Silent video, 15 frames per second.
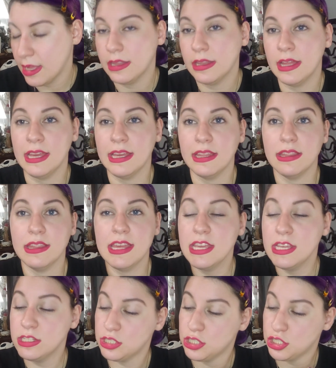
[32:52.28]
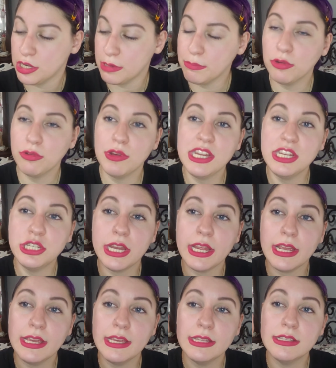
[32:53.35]
like these shimmery
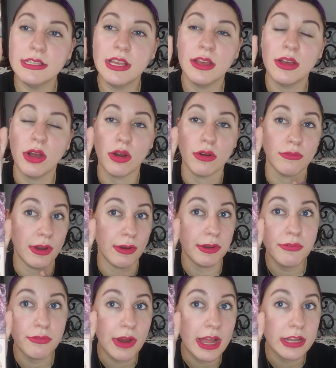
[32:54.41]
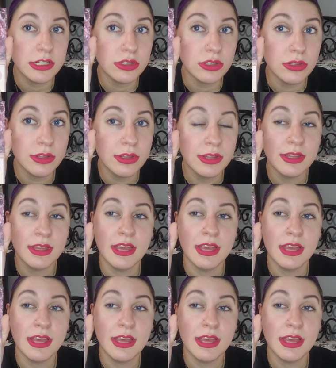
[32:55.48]
shades are very fragile.